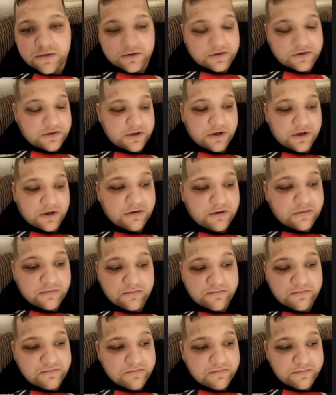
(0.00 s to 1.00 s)
you know,
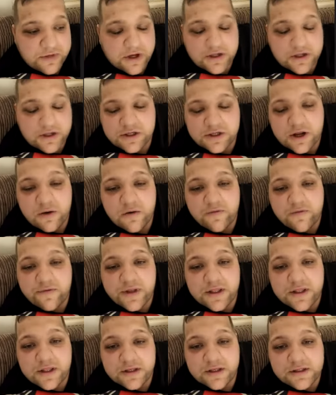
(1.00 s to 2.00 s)
personnel
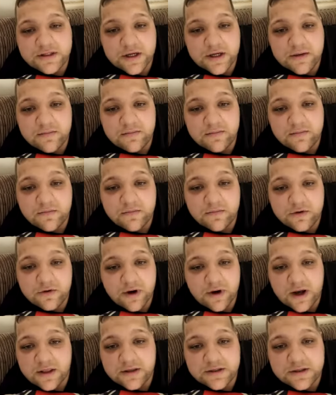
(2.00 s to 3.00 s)
within the team
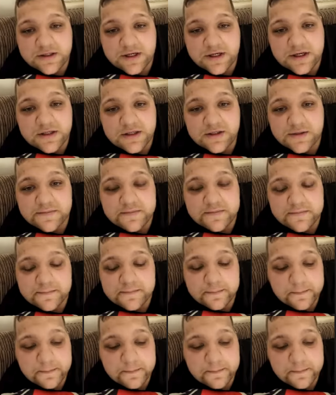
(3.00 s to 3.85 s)
throughout the season,